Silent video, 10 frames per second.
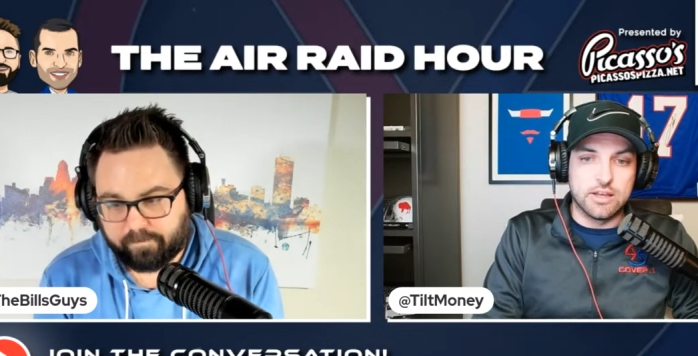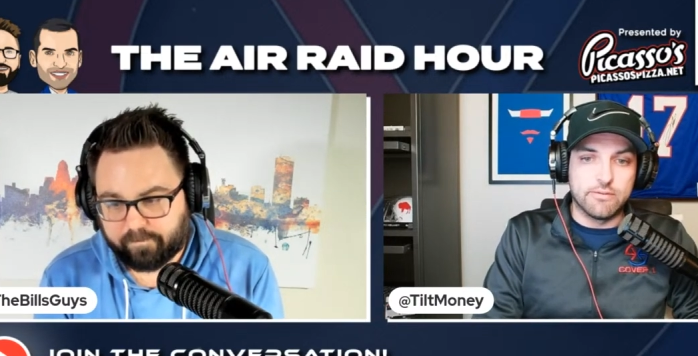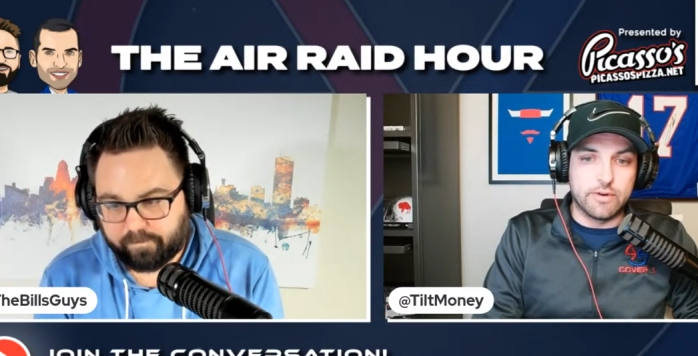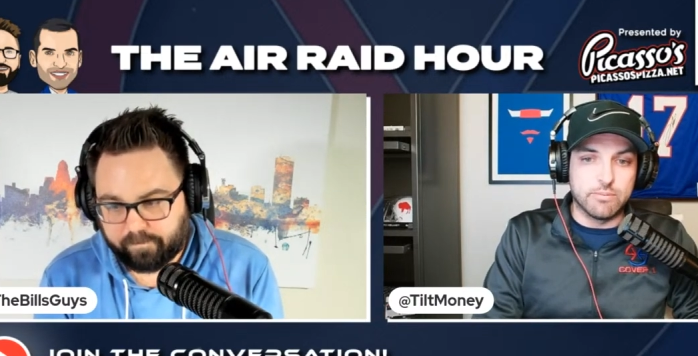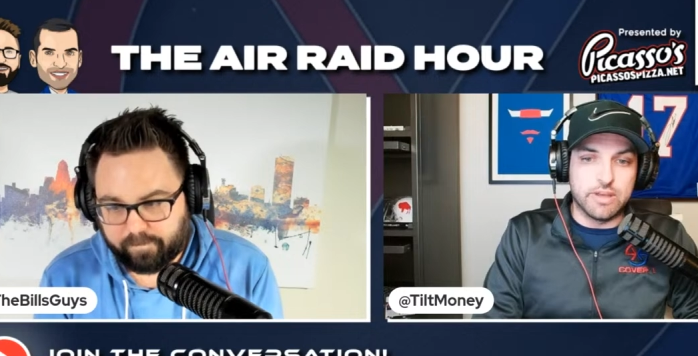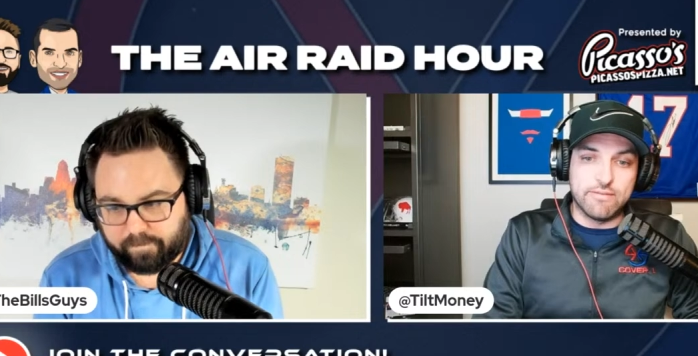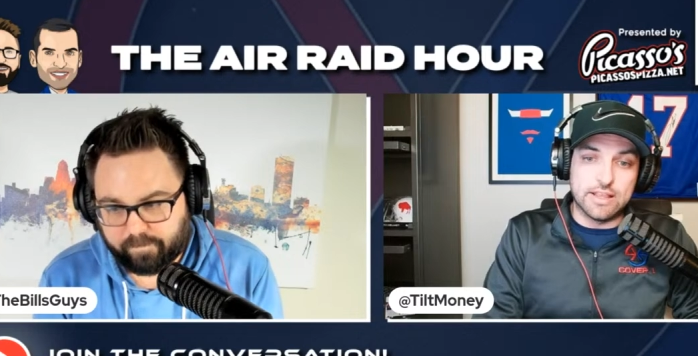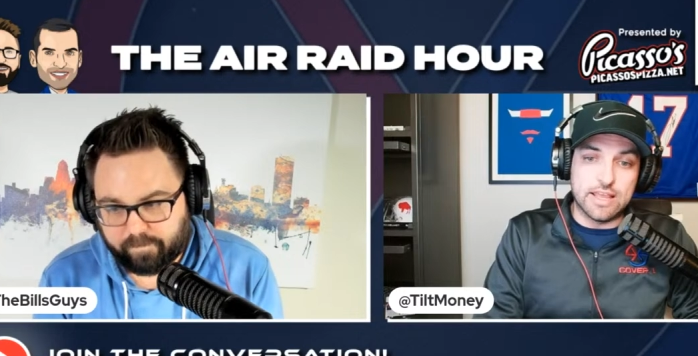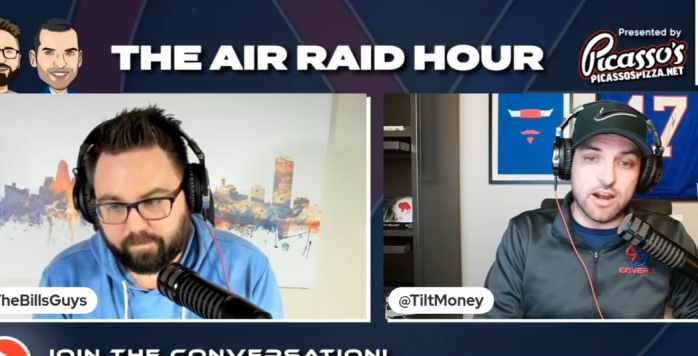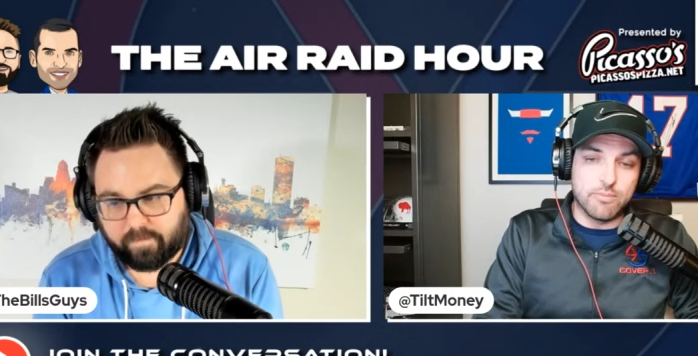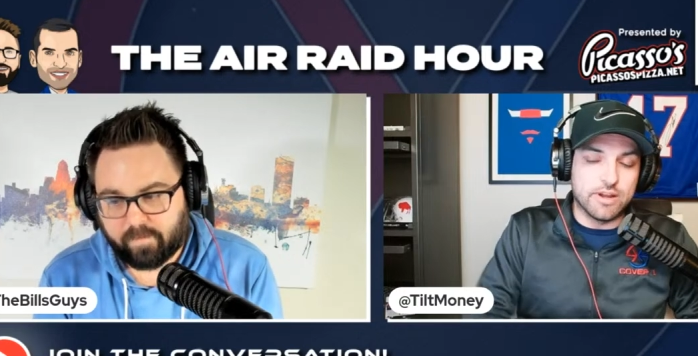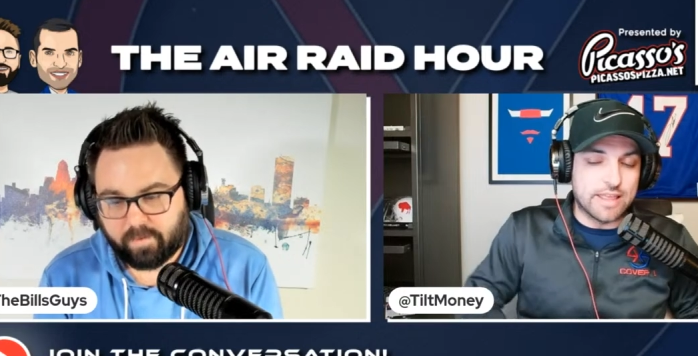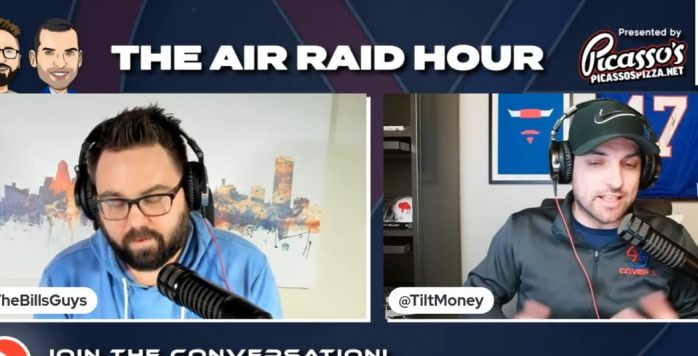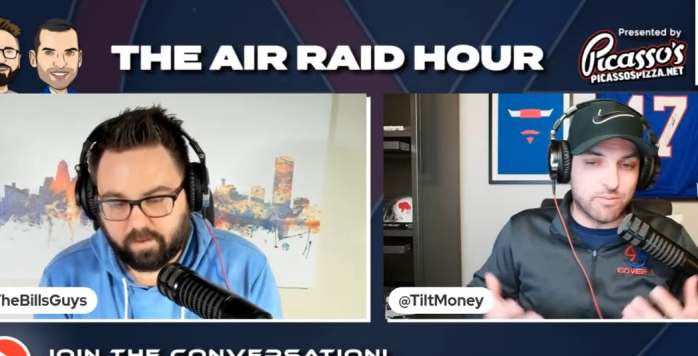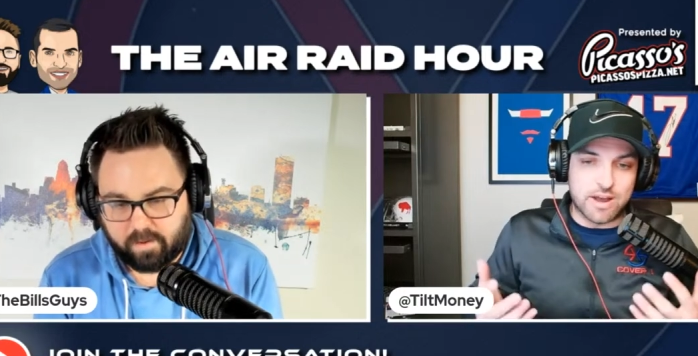Speaker 1: fun pivot there, but
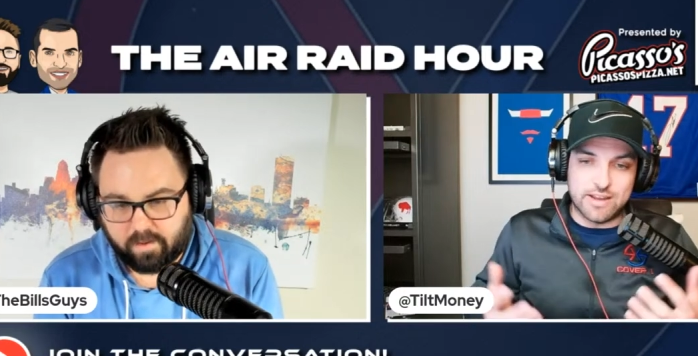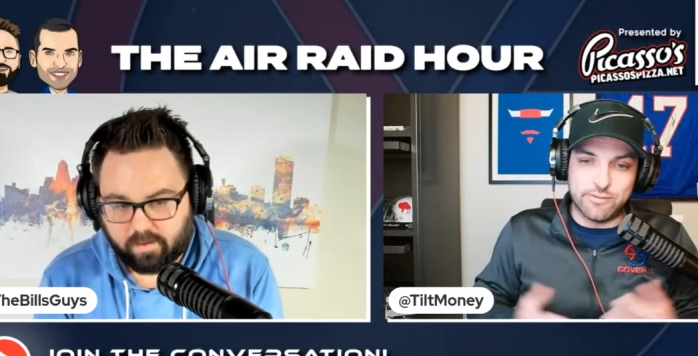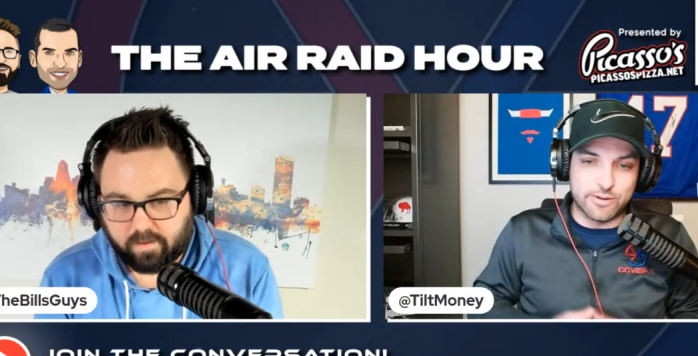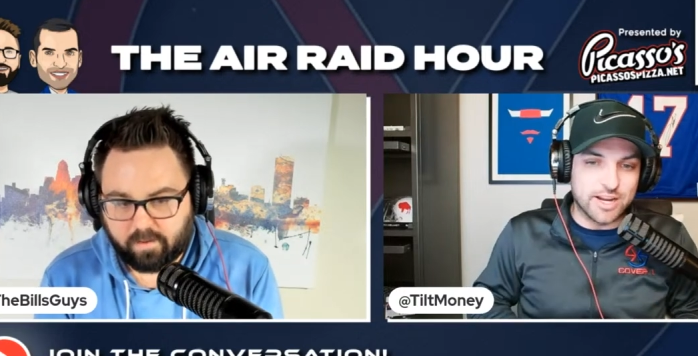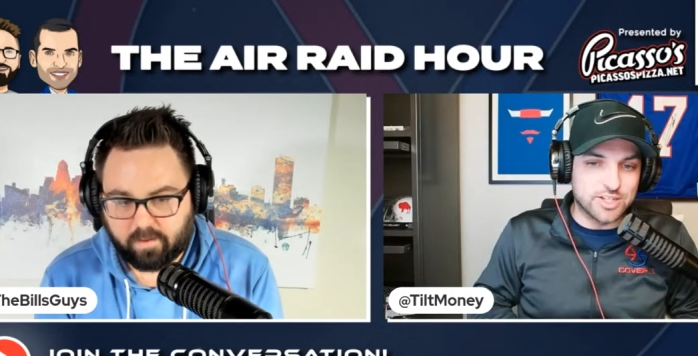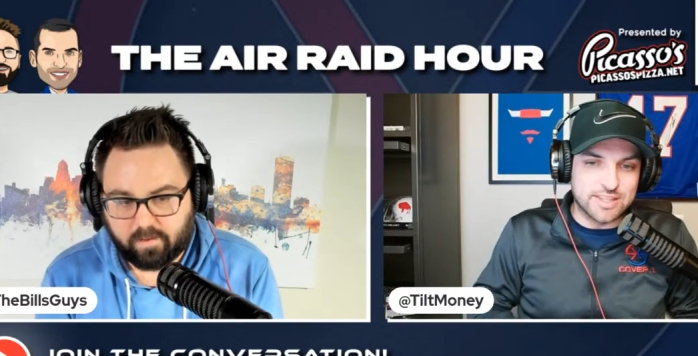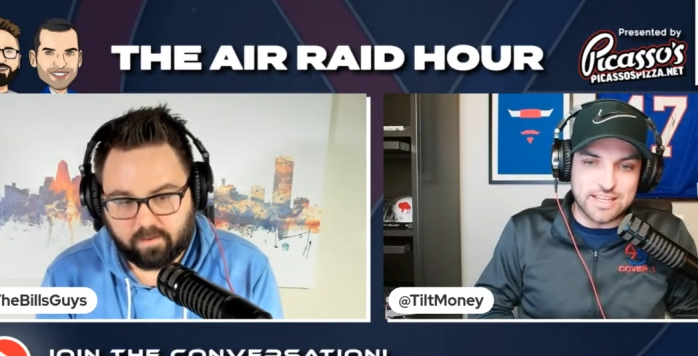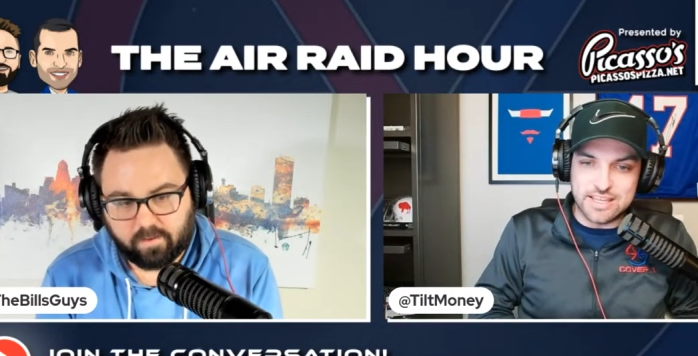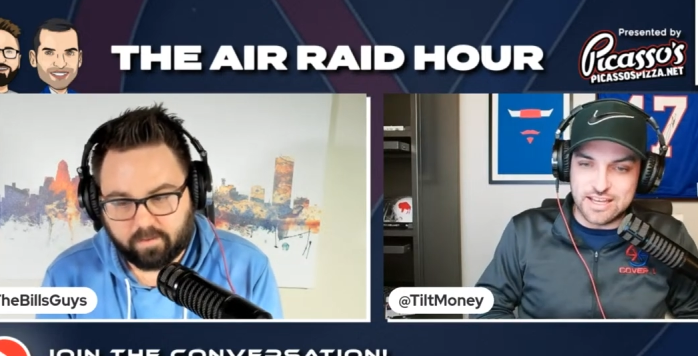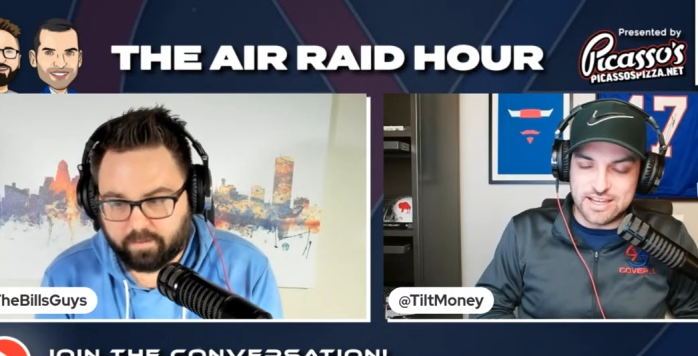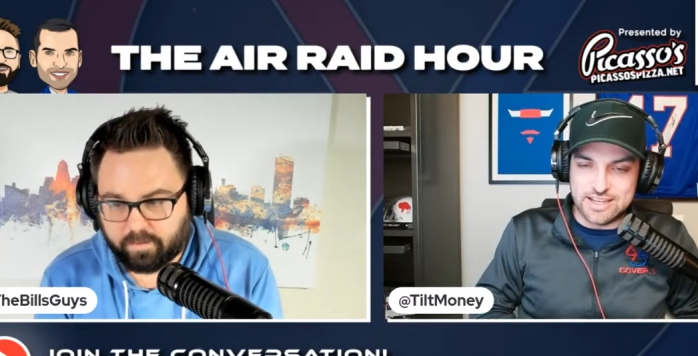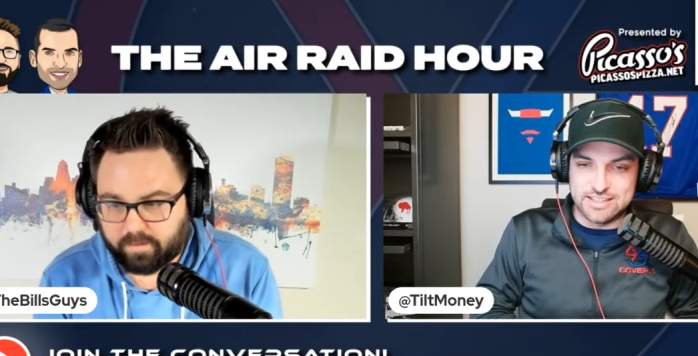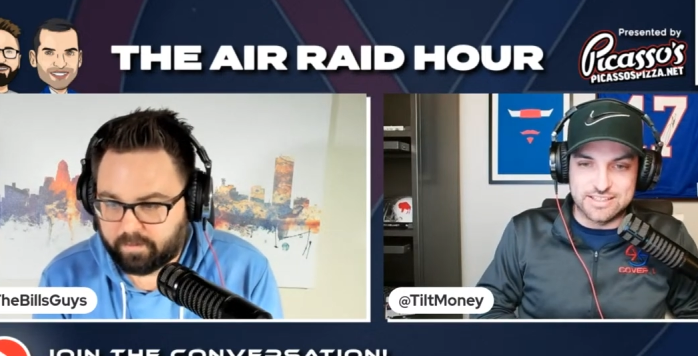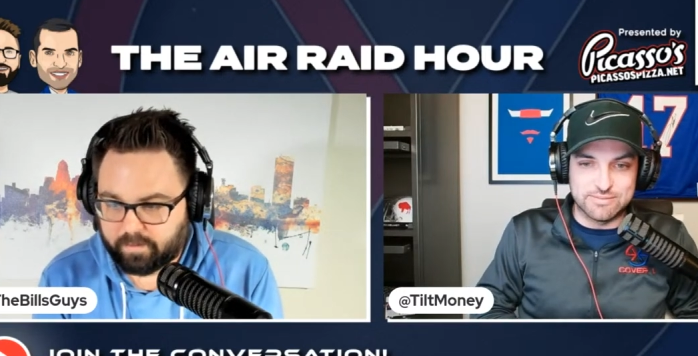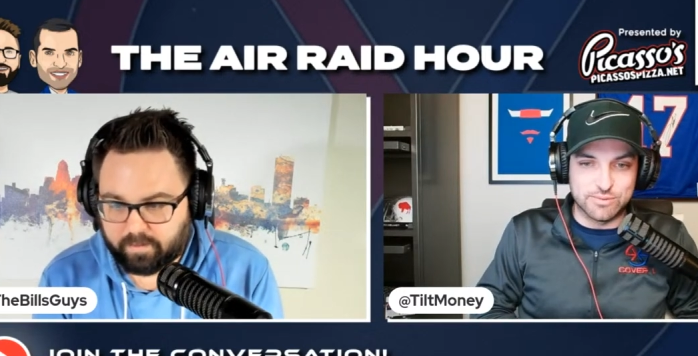that's why free agency uh,